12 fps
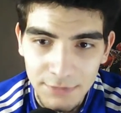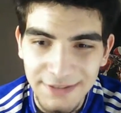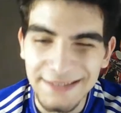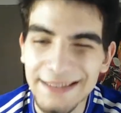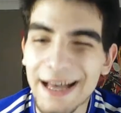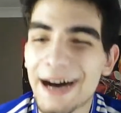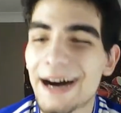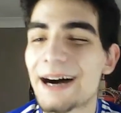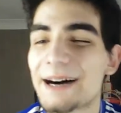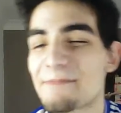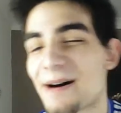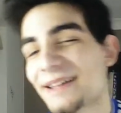
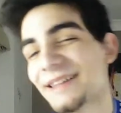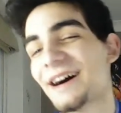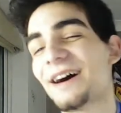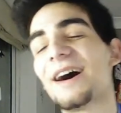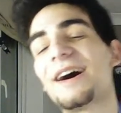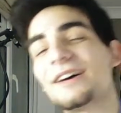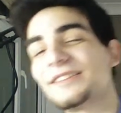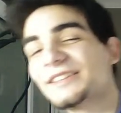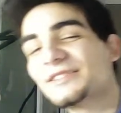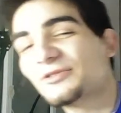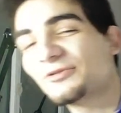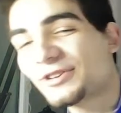Nah, man. I
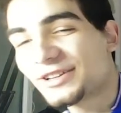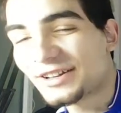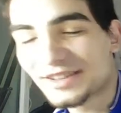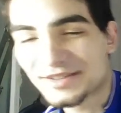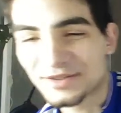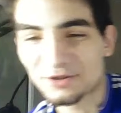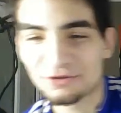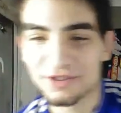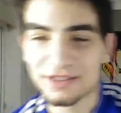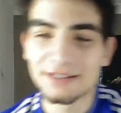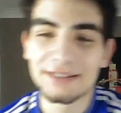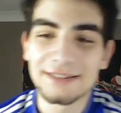disagree.
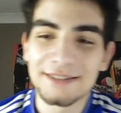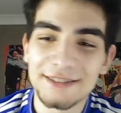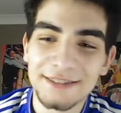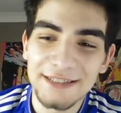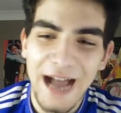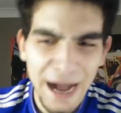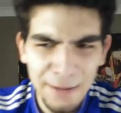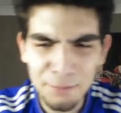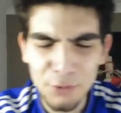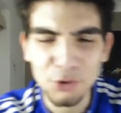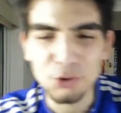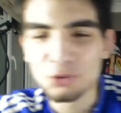
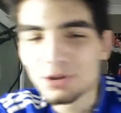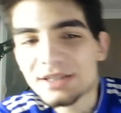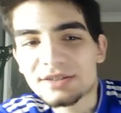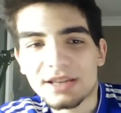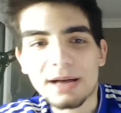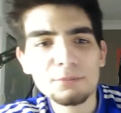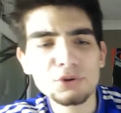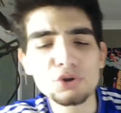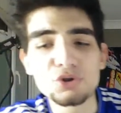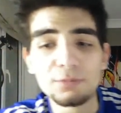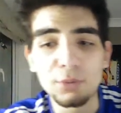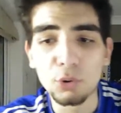Ampadu, listen, Ampadu's
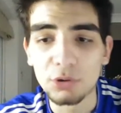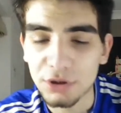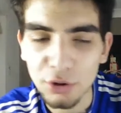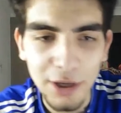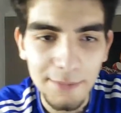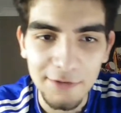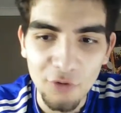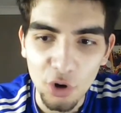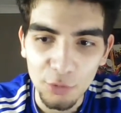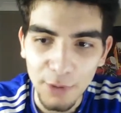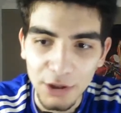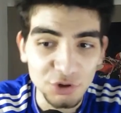a baller, don't get me
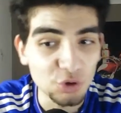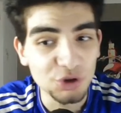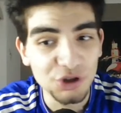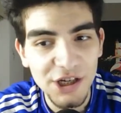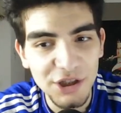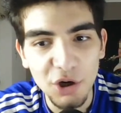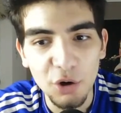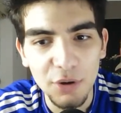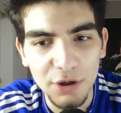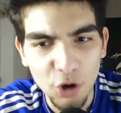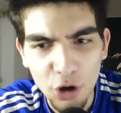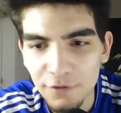wrong, but Jorginho
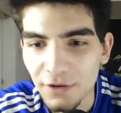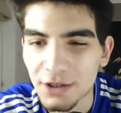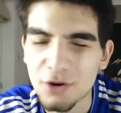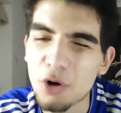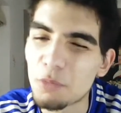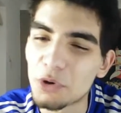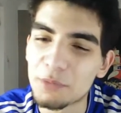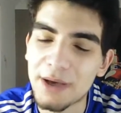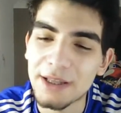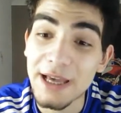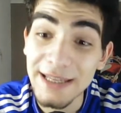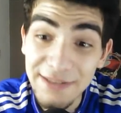and Cover, come on,
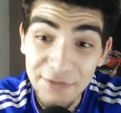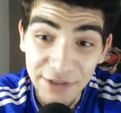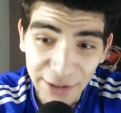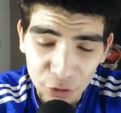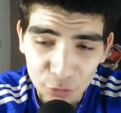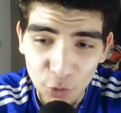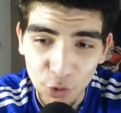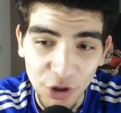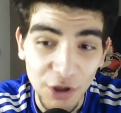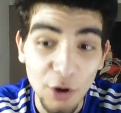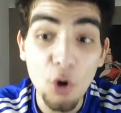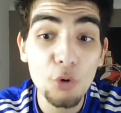man. And even Gilmour,
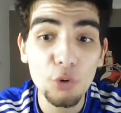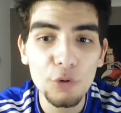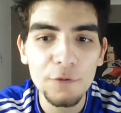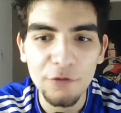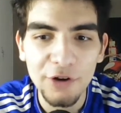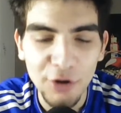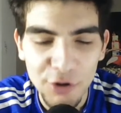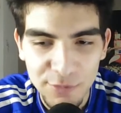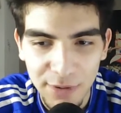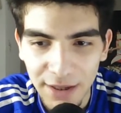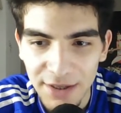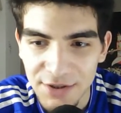like all three of those
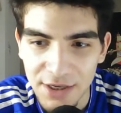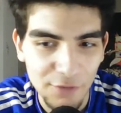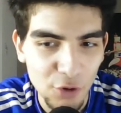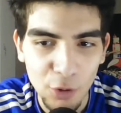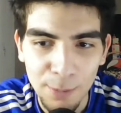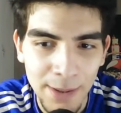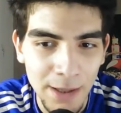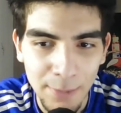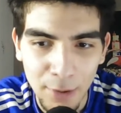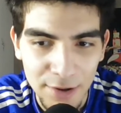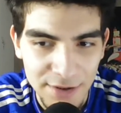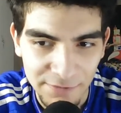players, have got a better
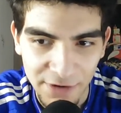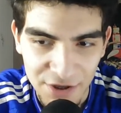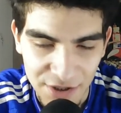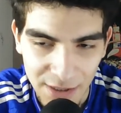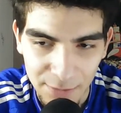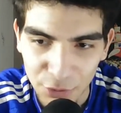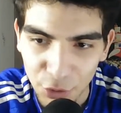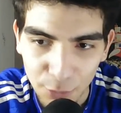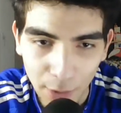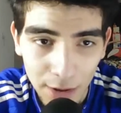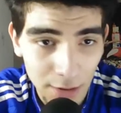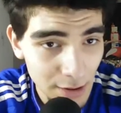passing range than Ampadu.
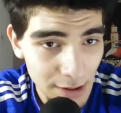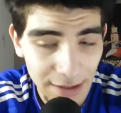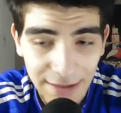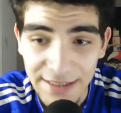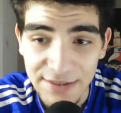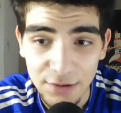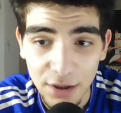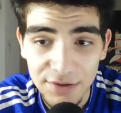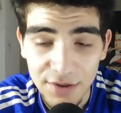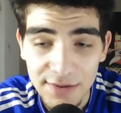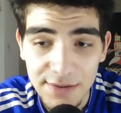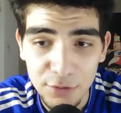But listen, I
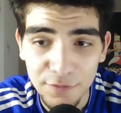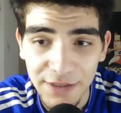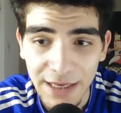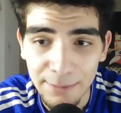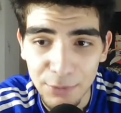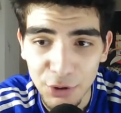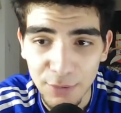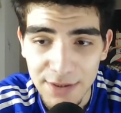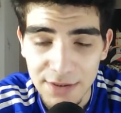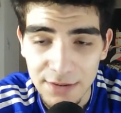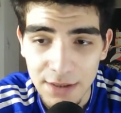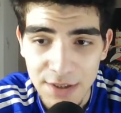still think Ampadu
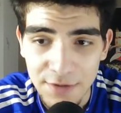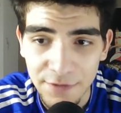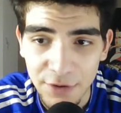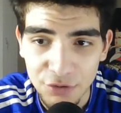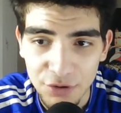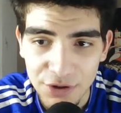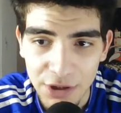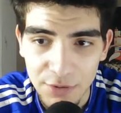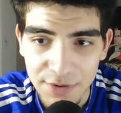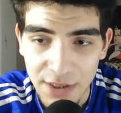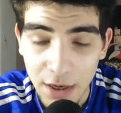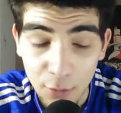has a future at
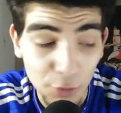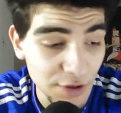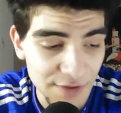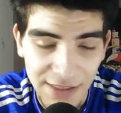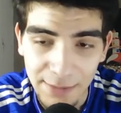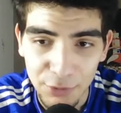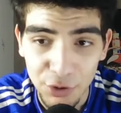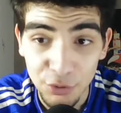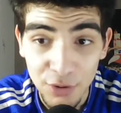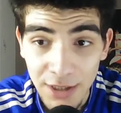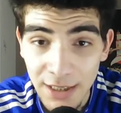Chelsea. I want to see Ampadu.